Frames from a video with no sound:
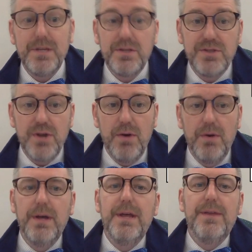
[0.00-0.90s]
So,
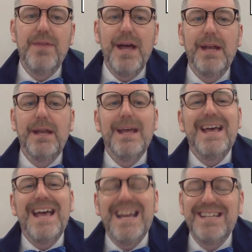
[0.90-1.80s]
then,
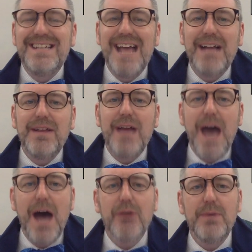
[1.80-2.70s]
exactly
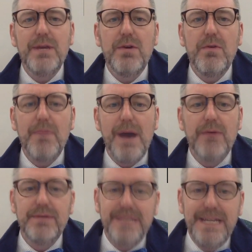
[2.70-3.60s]
how do we go
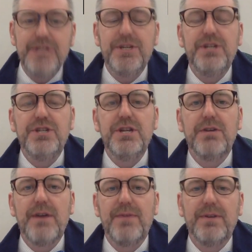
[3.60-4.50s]
about teaching
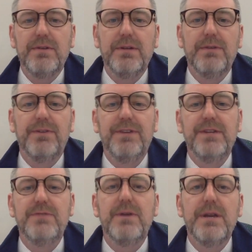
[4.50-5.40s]
geographical literacy
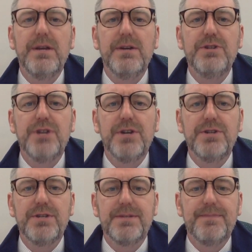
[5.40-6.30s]
to our young
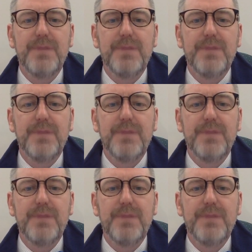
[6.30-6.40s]
charges?